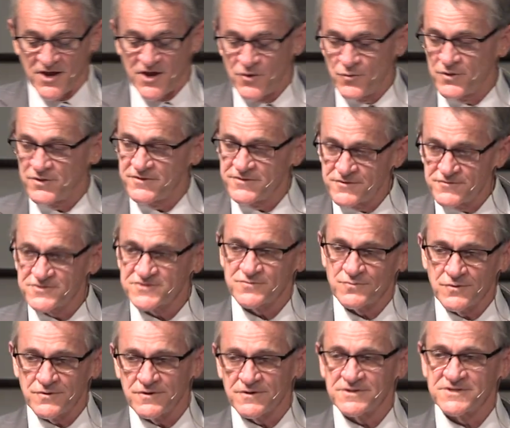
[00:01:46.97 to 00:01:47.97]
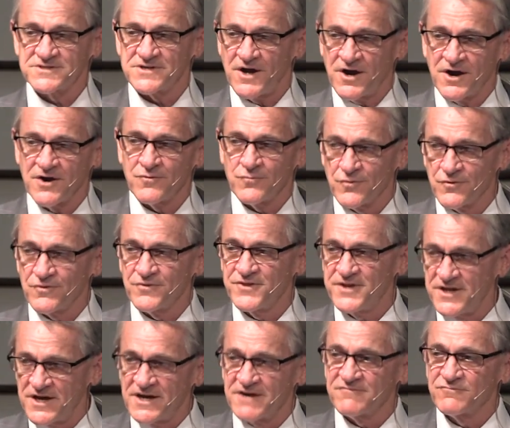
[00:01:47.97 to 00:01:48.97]
whether those works are
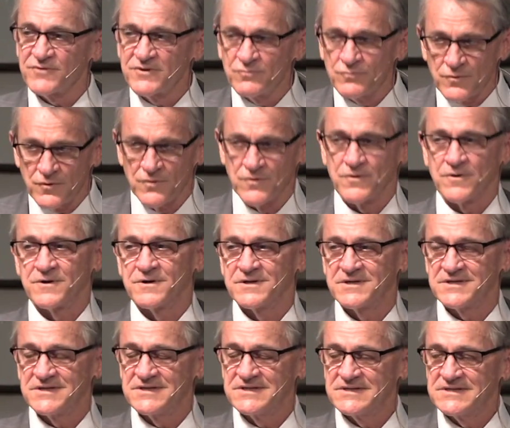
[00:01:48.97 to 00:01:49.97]
worthy of reward.